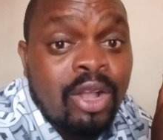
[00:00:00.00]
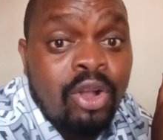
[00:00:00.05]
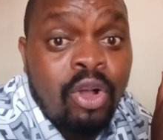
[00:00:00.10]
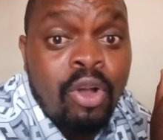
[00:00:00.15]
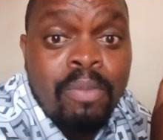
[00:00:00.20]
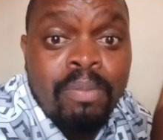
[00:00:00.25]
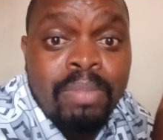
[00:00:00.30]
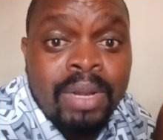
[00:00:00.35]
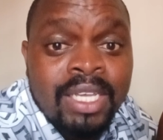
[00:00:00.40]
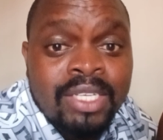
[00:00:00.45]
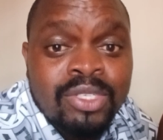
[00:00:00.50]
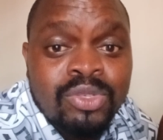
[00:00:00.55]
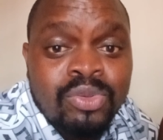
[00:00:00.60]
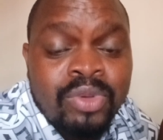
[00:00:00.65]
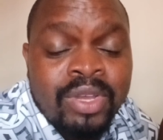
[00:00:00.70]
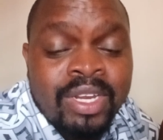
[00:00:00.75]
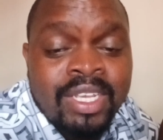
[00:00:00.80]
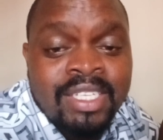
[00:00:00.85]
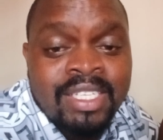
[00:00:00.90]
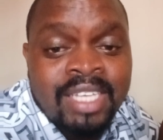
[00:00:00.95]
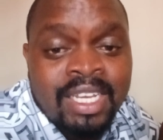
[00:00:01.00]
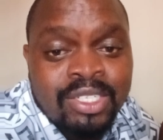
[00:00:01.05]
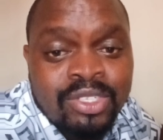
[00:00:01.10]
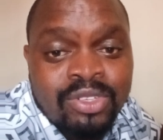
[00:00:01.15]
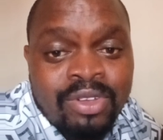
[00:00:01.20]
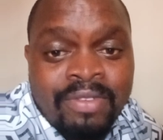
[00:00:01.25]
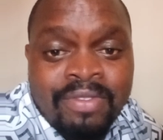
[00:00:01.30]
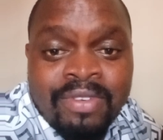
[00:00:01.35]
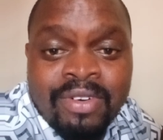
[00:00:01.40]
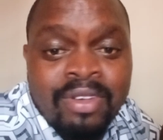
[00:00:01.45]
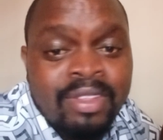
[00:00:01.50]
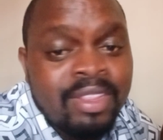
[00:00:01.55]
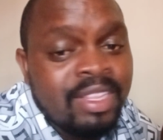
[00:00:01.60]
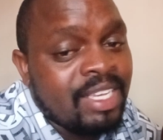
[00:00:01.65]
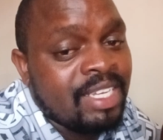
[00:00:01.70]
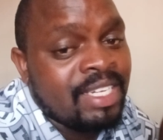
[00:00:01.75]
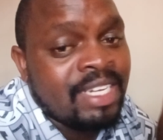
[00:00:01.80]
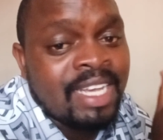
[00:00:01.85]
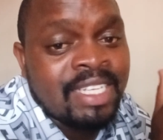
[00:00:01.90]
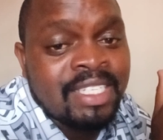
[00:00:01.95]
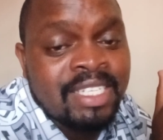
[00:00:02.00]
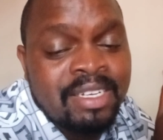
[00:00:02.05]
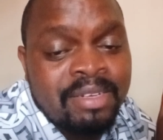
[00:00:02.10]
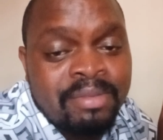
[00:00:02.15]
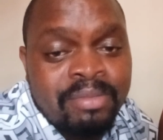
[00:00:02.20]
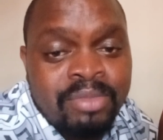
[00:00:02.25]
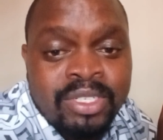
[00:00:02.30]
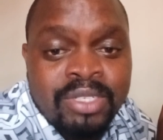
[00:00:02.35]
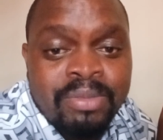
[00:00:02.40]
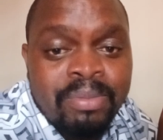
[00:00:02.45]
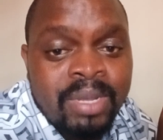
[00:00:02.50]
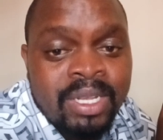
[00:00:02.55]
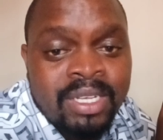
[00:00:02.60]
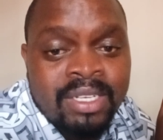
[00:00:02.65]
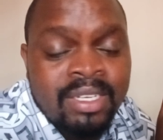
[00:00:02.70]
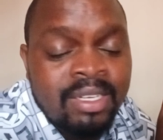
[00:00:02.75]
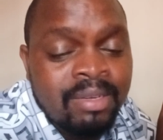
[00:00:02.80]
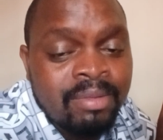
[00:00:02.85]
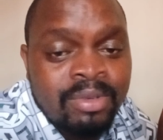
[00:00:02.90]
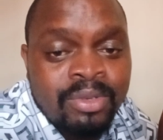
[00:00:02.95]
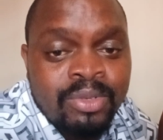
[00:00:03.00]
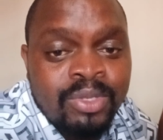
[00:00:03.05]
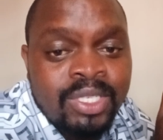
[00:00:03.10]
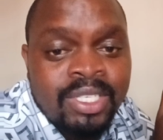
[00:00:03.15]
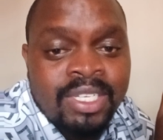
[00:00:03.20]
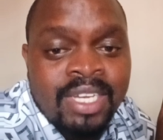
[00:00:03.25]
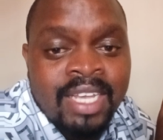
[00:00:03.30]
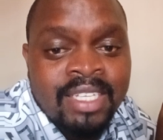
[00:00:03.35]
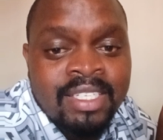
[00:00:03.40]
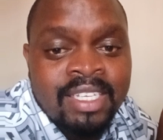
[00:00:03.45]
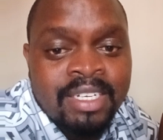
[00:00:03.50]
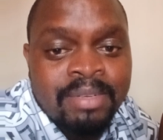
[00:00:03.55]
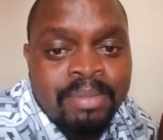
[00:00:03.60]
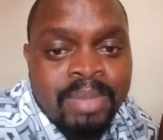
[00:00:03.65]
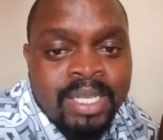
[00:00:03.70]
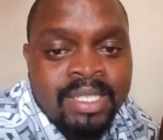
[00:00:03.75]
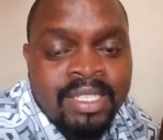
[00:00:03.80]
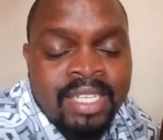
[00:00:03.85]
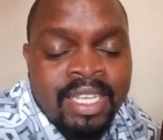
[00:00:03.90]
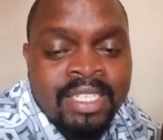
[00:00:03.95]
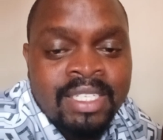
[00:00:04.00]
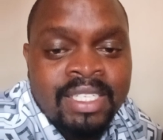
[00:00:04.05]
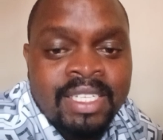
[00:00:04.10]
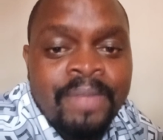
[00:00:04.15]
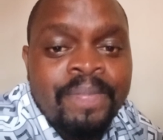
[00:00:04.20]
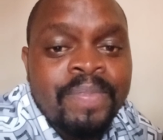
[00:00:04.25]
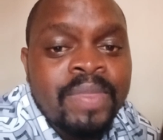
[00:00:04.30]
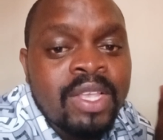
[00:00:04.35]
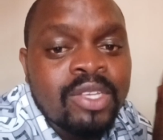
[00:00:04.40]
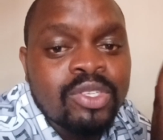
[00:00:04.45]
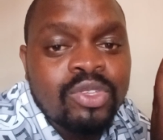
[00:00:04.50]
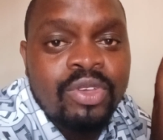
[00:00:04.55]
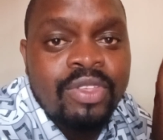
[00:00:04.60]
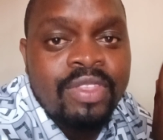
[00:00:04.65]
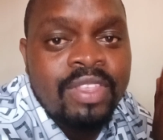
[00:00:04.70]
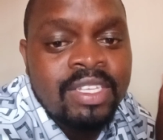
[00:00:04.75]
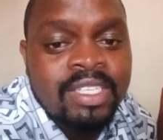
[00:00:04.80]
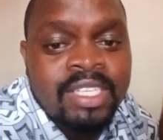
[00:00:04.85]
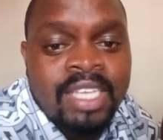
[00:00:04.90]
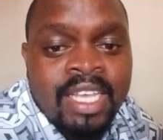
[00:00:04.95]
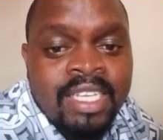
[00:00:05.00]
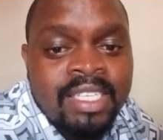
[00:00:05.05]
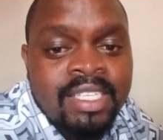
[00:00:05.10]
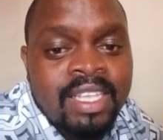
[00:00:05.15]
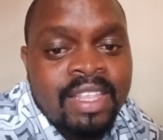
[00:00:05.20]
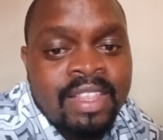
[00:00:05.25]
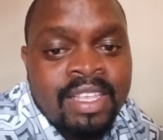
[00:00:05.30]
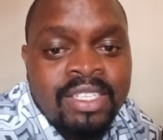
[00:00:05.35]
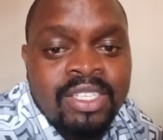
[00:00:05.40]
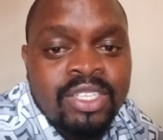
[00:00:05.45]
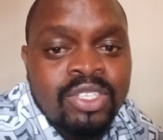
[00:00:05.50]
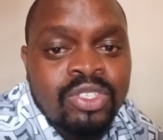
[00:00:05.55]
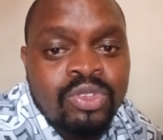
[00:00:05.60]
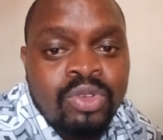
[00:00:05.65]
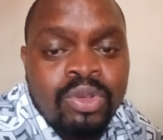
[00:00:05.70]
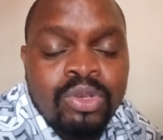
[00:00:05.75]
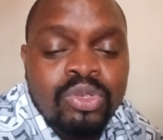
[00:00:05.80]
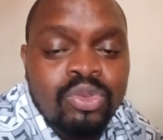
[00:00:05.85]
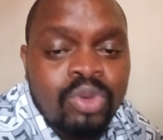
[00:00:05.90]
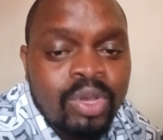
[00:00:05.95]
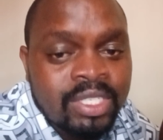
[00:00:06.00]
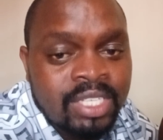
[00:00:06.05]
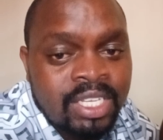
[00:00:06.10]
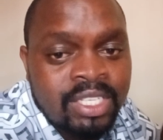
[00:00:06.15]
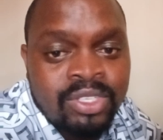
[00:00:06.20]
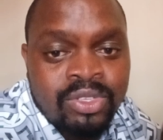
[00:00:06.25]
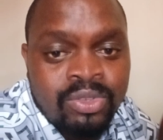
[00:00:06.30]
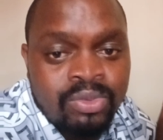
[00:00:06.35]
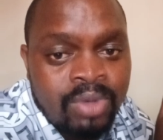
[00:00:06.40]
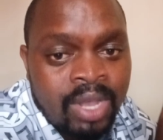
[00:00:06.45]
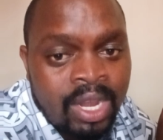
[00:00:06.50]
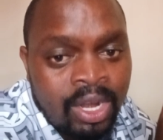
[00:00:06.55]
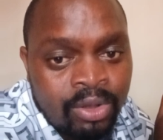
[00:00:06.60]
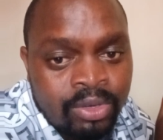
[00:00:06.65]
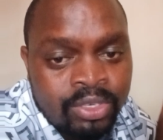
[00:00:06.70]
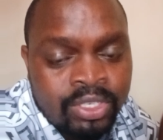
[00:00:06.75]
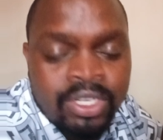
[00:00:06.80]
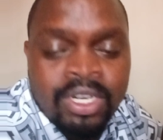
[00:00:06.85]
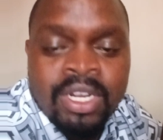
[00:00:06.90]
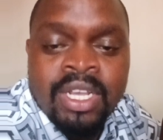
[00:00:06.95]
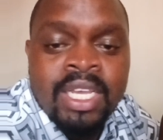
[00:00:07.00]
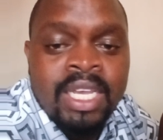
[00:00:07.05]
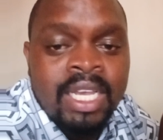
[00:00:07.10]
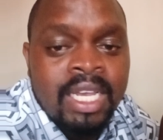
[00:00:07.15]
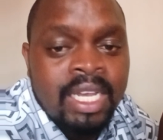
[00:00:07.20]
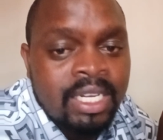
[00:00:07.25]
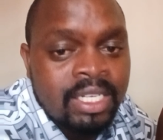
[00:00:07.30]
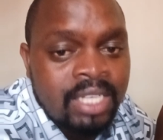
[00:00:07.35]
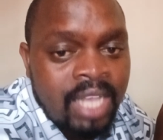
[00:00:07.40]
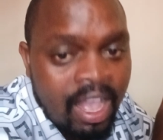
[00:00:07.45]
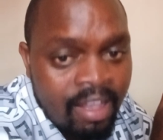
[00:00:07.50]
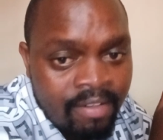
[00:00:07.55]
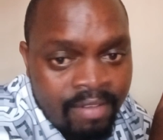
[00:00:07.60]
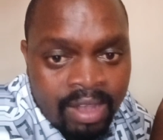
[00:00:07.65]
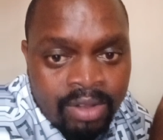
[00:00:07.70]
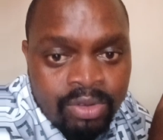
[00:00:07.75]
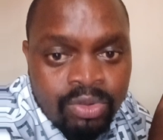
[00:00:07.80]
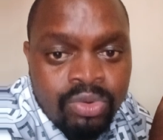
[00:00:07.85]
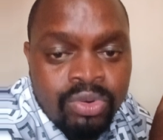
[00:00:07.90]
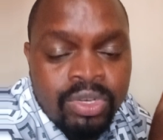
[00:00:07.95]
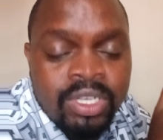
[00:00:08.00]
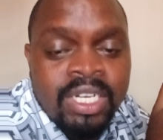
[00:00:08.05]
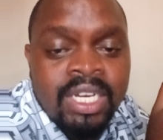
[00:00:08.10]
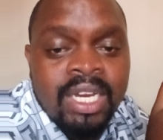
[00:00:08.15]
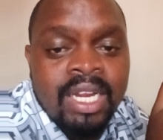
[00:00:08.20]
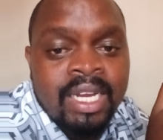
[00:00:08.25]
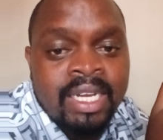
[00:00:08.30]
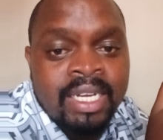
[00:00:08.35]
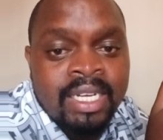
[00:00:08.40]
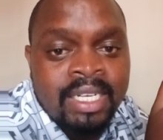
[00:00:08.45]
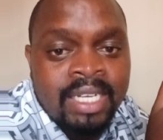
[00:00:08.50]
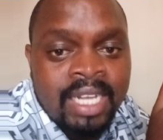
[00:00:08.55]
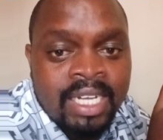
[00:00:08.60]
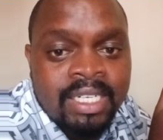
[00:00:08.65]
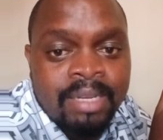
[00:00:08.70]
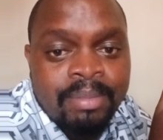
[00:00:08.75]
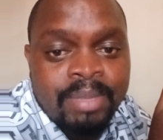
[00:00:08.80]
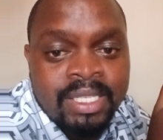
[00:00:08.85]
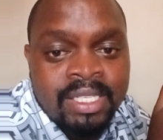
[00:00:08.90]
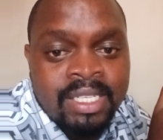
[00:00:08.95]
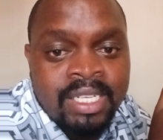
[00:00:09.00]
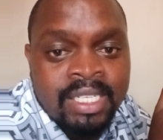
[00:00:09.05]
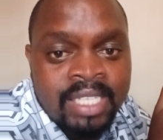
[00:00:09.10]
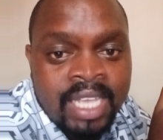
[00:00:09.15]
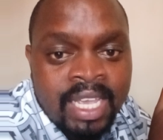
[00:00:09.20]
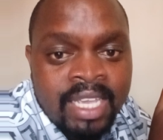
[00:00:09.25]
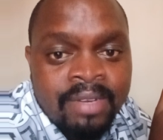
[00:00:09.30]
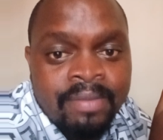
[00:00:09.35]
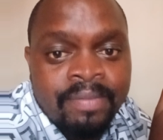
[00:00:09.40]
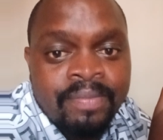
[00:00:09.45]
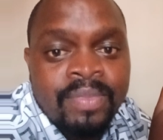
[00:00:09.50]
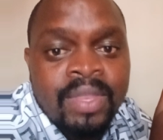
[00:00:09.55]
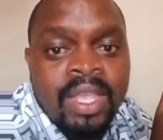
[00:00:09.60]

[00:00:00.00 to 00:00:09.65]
complex queries and so forth. It doesn't, which doesn't make sense. So in this case, this is going to assist you a lot. Have a good database design